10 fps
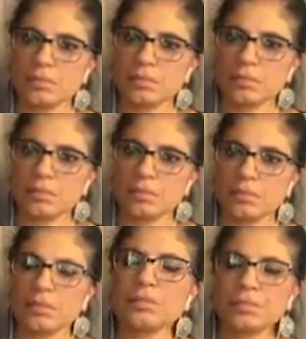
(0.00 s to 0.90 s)

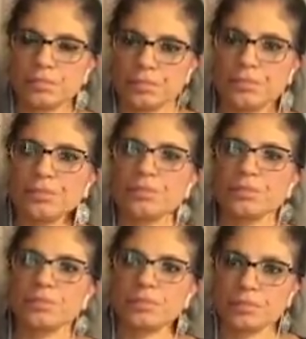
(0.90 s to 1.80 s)

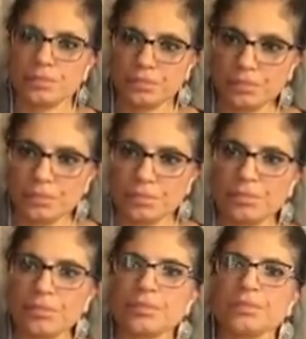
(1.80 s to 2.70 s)

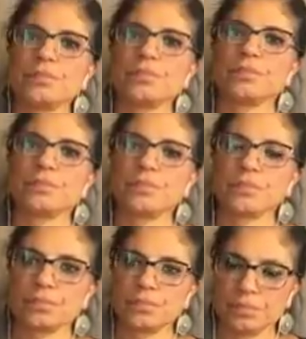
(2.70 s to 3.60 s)

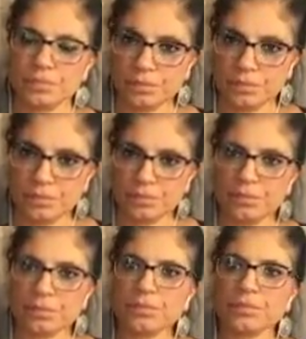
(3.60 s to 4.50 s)

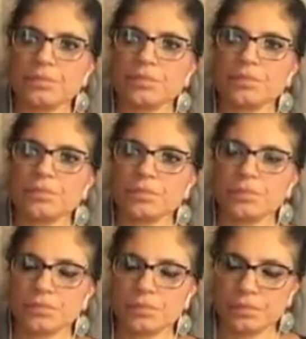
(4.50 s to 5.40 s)

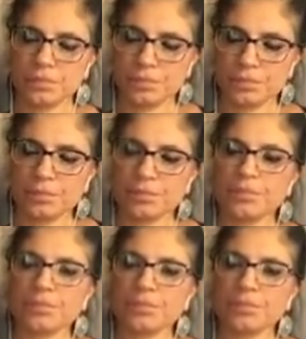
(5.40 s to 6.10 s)
The person shown says nothing.